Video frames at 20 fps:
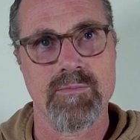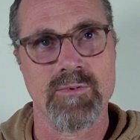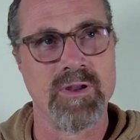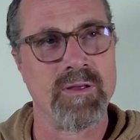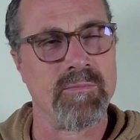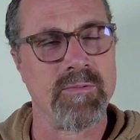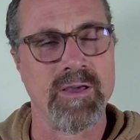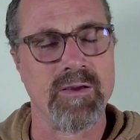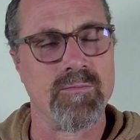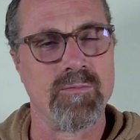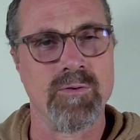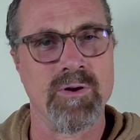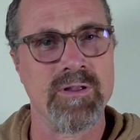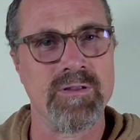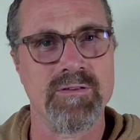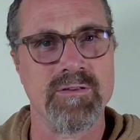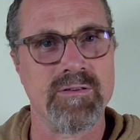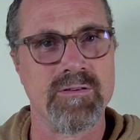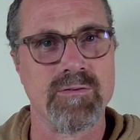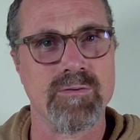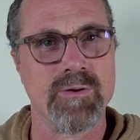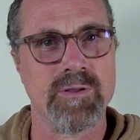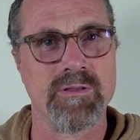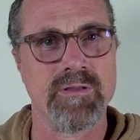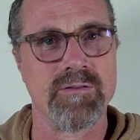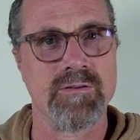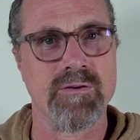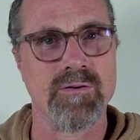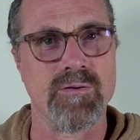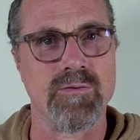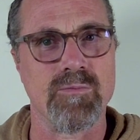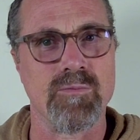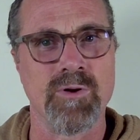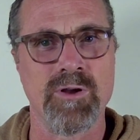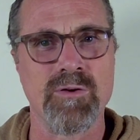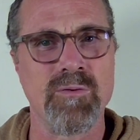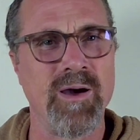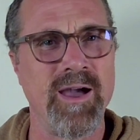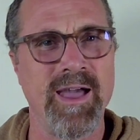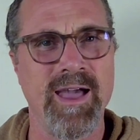But I'm like, what is this going to do?
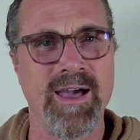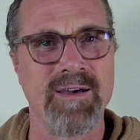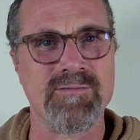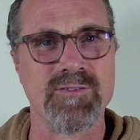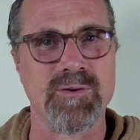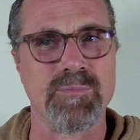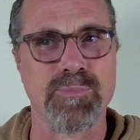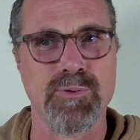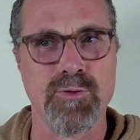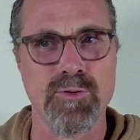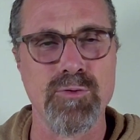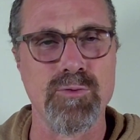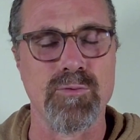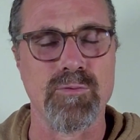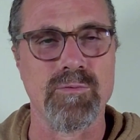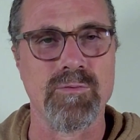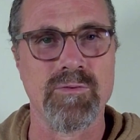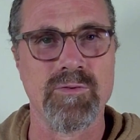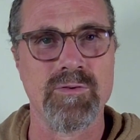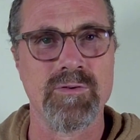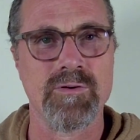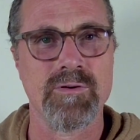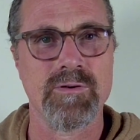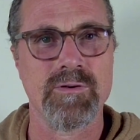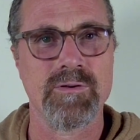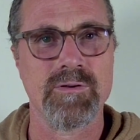What do I have to prove?